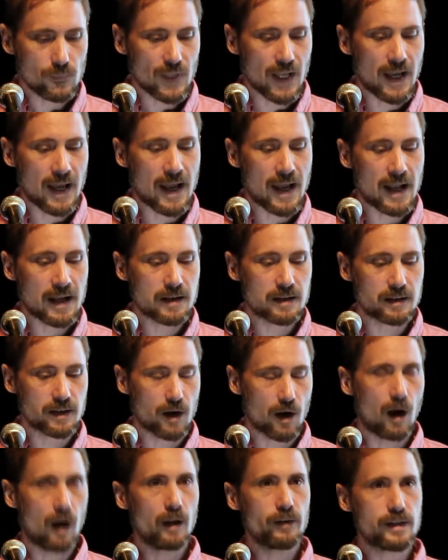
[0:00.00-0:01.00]
And
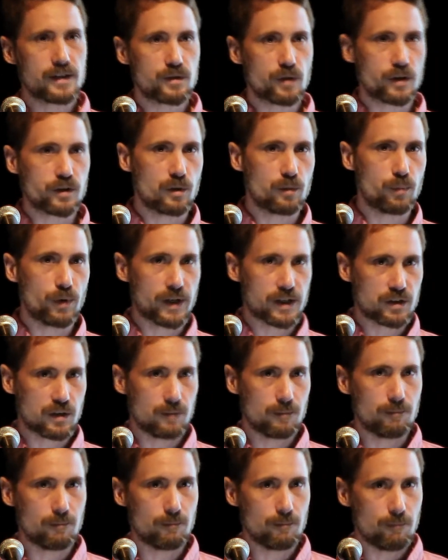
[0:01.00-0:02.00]
all these structured
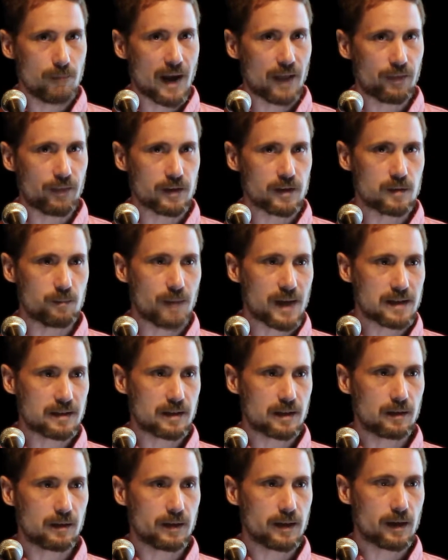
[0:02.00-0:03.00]
prediction methods
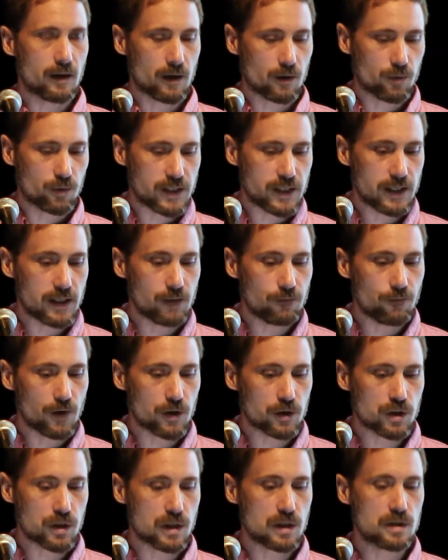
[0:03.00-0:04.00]
basically are critiquing
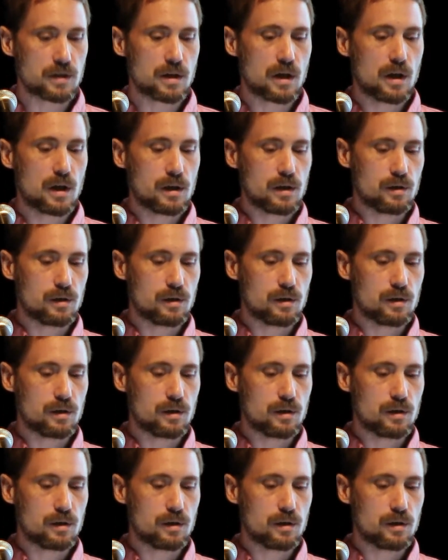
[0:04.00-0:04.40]
functions.